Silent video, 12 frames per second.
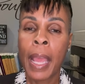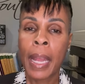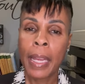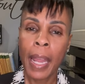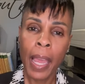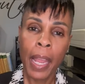
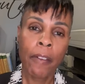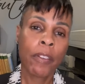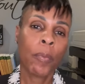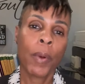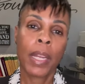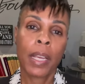Not
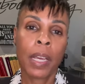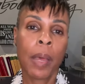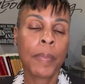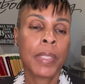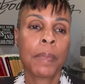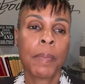everyone that
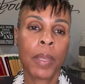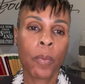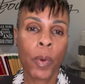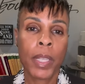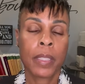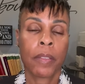comes to me
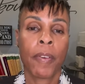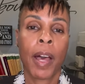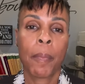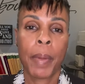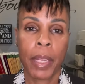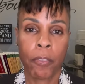wants to file
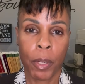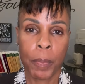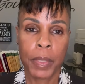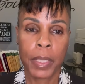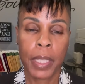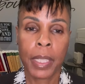
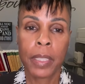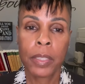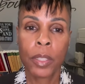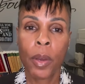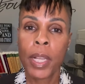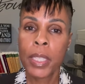bankruptcy,
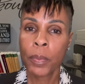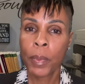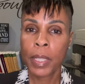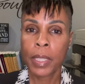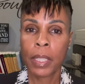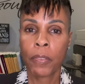so I just want
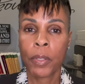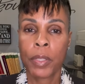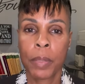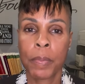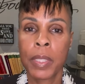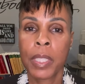to give you
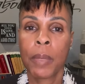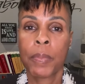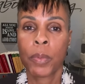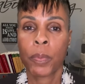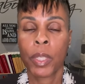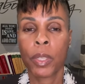some
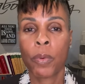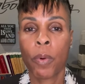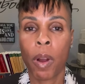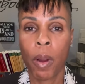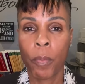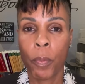tips when you
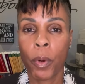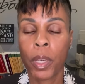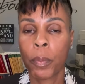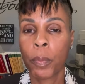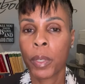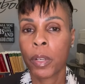are
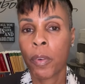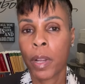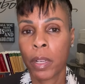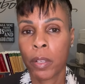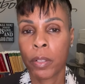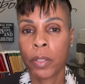working with
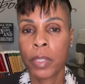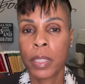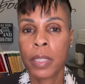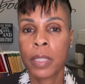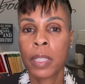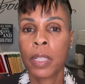creditors
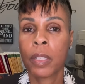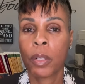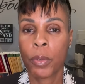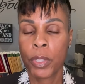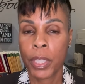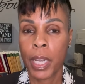to
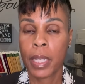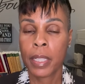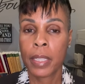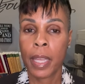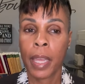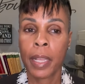negotiate a
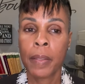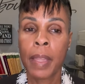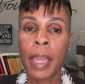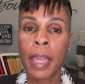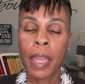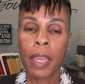debt.
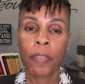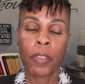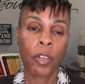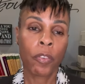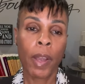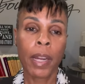If the
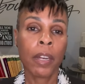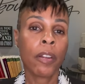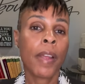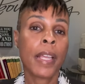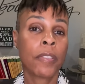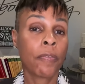creditor
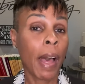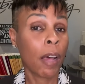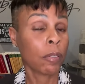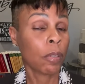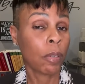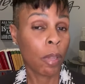has filed
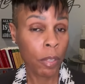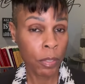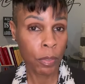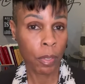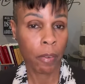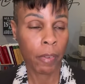a
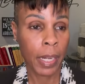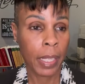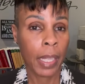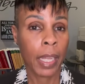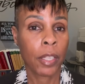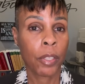lawsuit
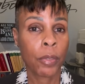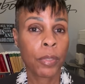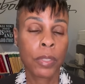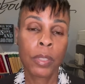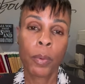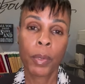already and you
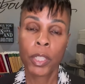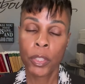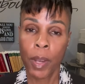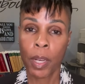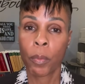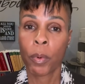still want to
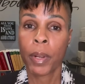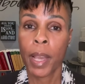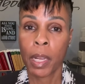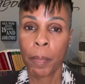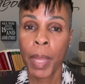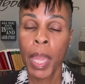try to work out
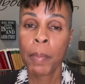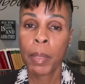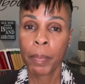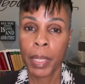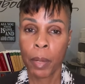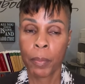a payment
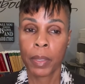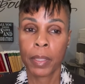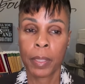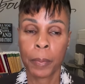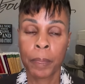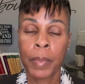plan with
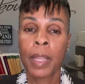them,